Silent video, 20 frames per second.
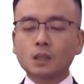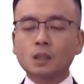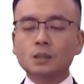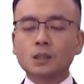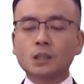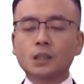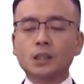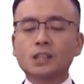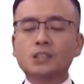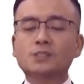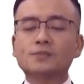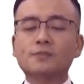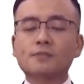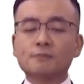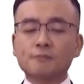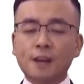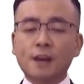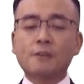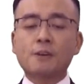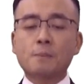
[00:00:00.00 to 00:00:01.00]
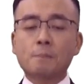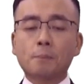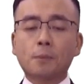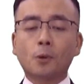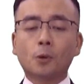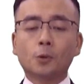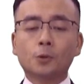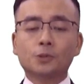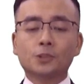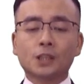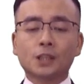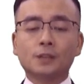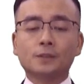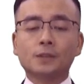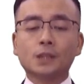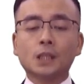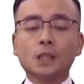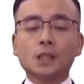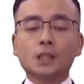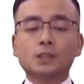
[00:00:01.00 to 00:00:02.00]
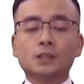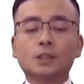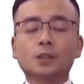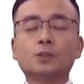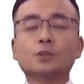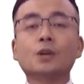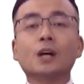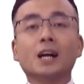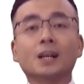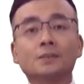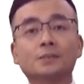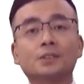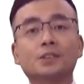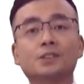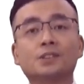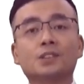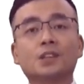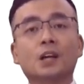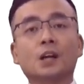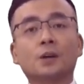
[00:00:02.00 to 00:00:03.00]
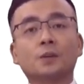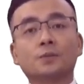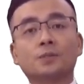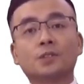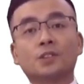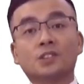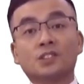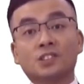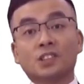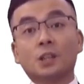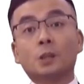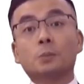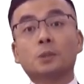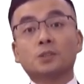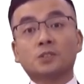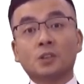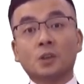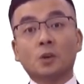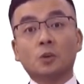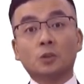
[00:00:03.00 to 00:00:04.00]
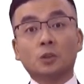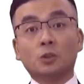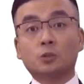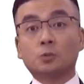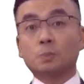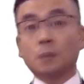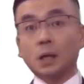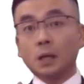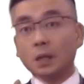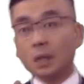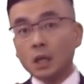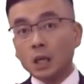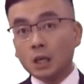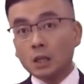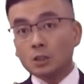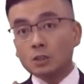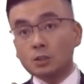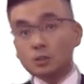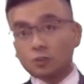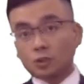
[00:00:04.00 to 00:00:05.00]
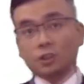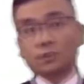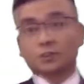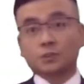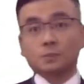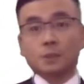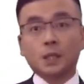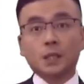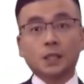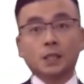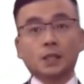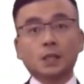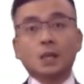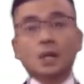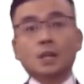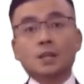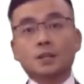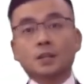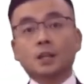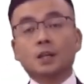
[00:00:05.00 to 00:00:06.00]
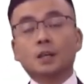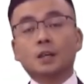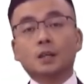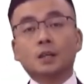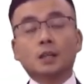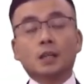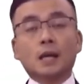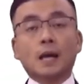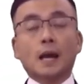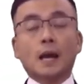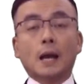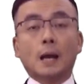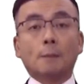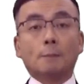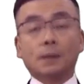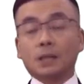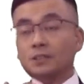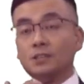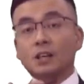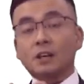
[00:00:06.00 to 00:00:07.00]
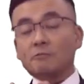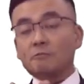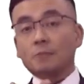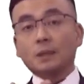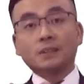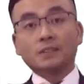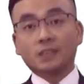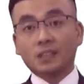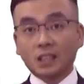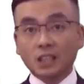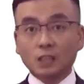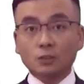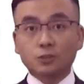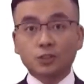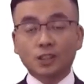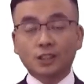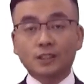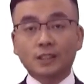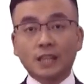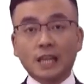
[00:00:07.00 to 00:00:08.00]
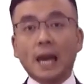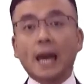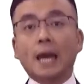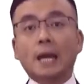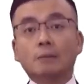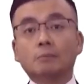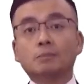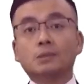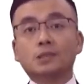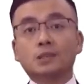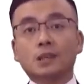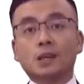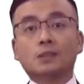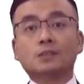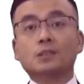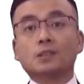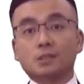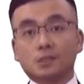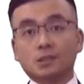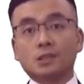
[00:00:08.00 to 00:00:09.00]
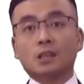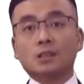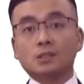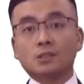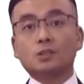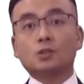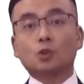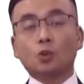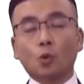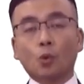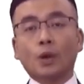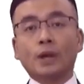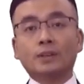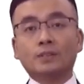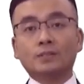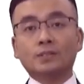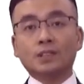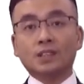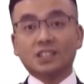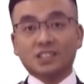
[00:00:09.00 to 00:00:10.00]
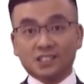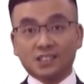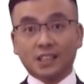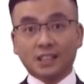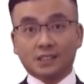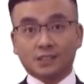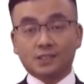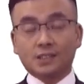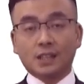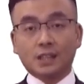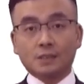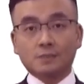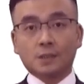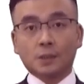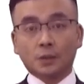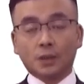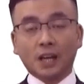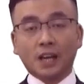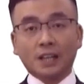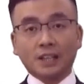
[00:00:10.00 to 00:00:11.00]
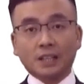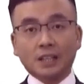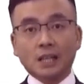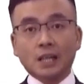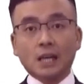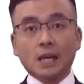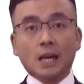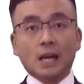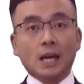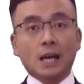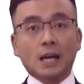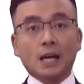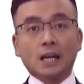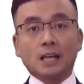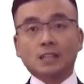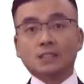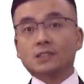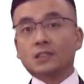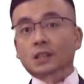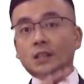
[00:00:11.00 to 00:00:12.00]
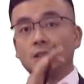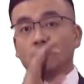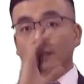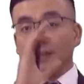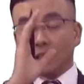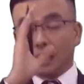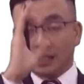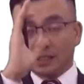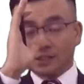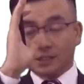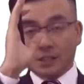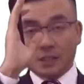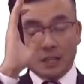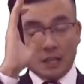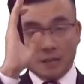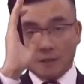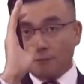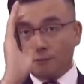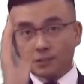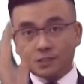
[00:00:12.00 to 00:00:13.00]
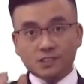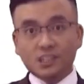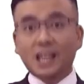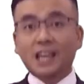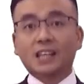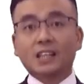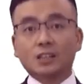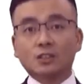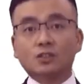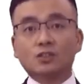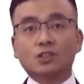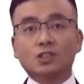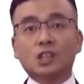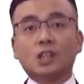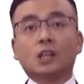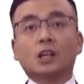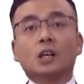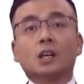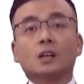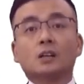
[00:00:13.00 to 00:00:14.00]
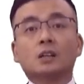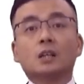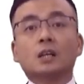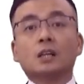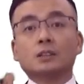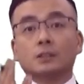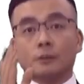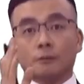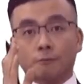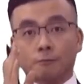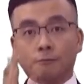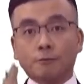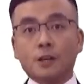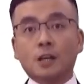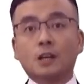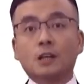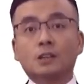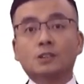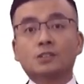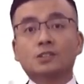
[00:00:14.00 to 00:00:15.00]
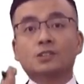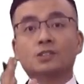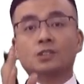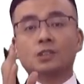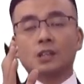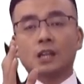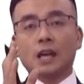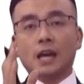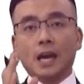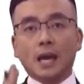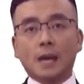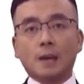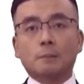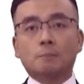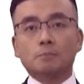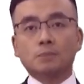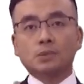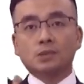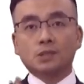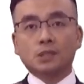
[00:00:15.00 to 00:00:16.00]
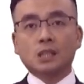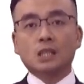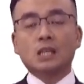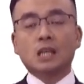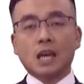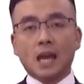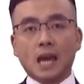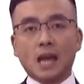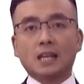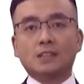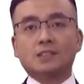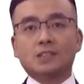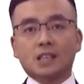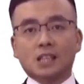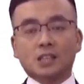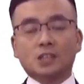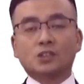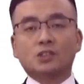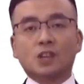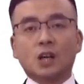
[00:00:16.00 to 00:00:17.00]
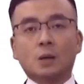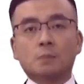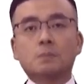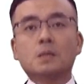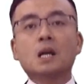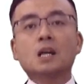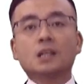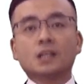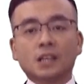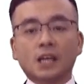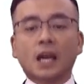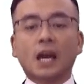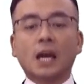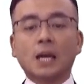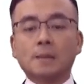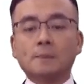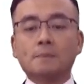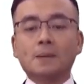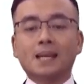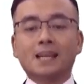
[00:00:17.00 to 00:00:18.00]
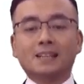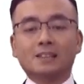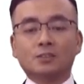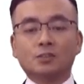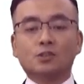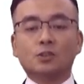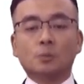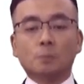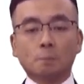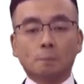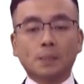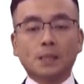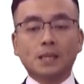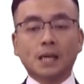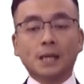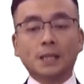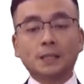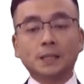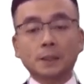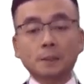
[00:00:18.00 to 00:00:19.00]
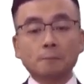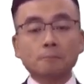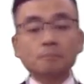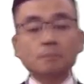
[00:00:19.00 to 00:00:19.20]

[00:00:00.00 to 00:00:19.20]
Now, it's very important that you understand the syllabus knowledge, but trust me that because I've been teaching the MCS since 2016, okay? It's the second year the first MCS exam came into being.